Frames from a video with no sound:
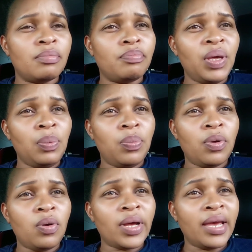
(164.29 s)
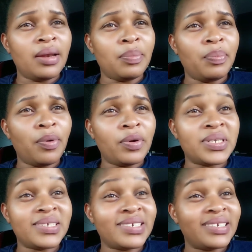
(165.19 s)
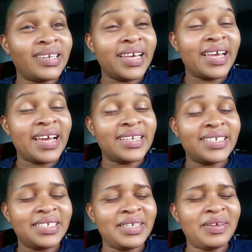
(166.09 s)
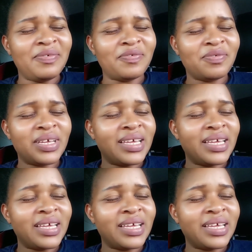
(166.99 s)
people can post negative